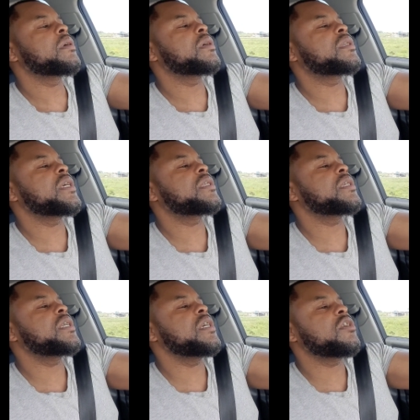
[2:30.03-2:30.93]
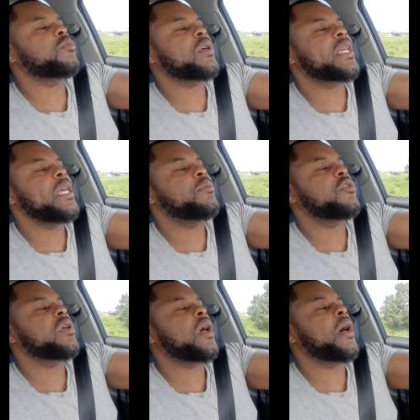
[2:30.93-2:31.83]
Consistency is what
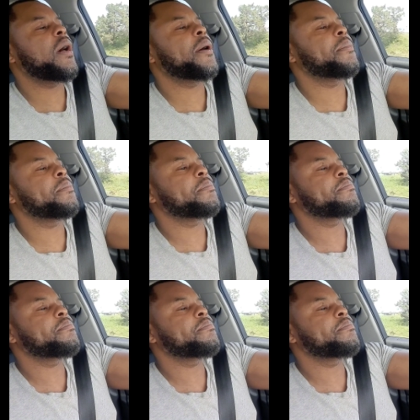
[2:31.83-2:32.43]
keeps um,